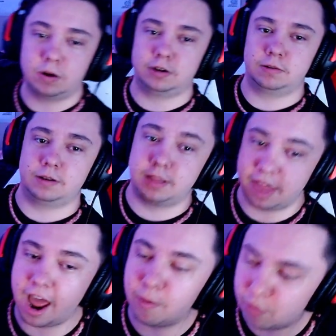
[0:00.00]
one
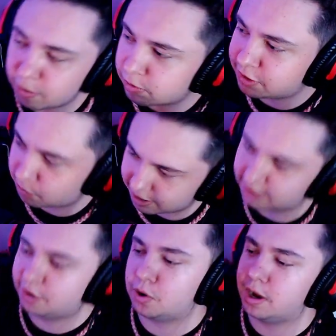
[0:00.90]
was
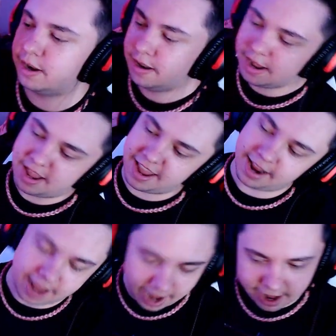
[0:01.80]
really good.
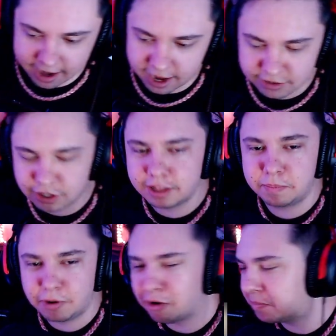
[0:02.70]
It actually
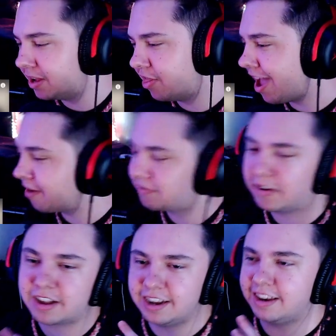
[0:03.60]
broke me. That
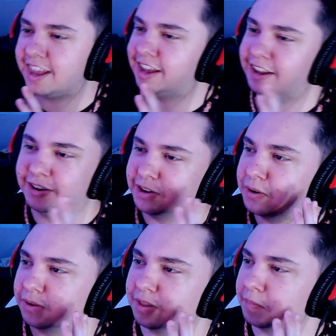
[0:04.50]
fucking kid,
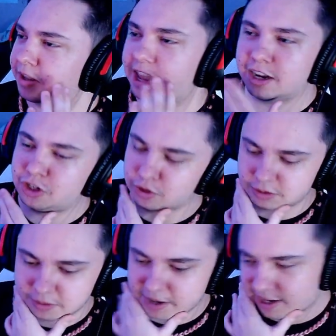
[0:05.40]
dude, the kid
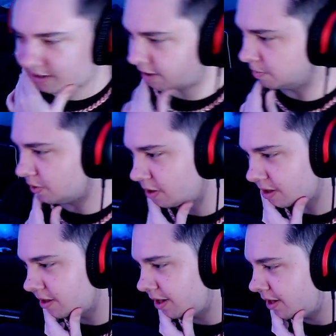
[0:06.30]
shooting the
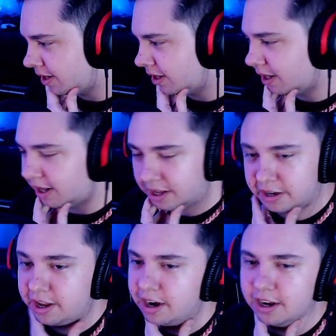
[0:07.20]
basketball.
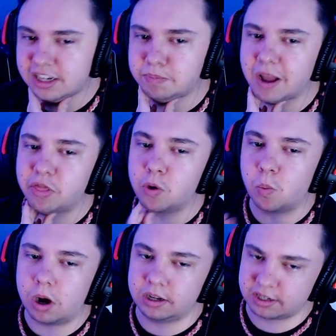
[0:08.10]
Didn't expect, the
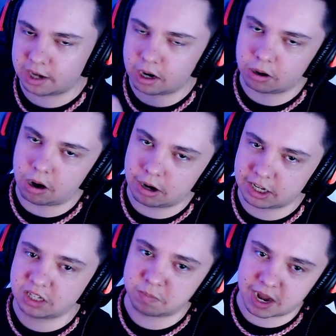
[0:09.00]
ones that are
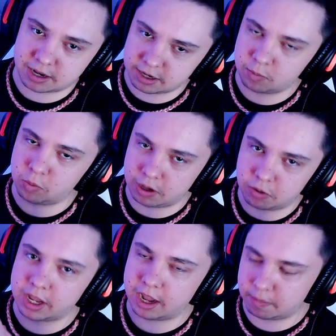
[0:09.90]
unexpected
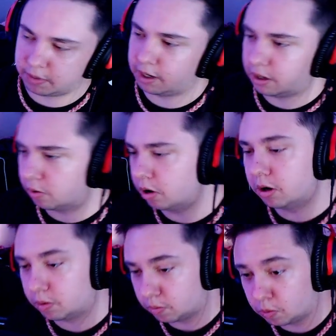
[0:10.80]
will get me,
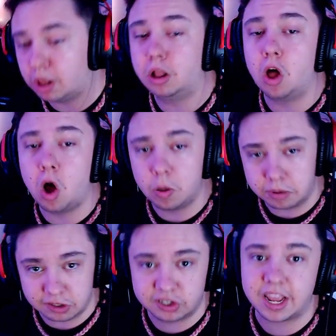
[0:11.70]
or will
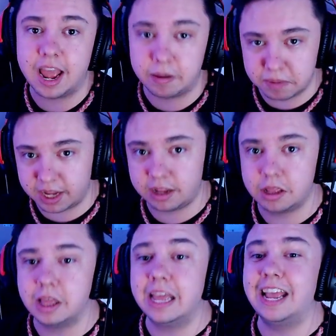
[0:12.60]
almost get me.
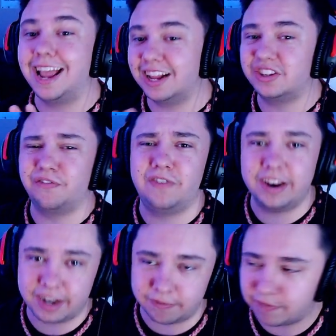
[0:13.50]
It's a
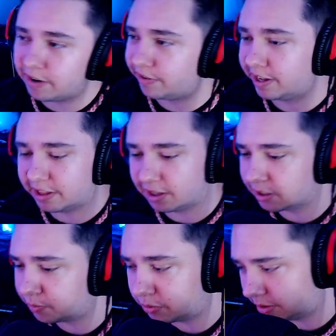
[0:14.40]
50-50 at
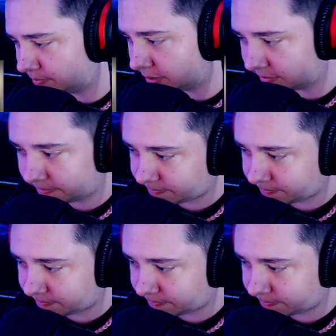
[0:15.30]
this point, but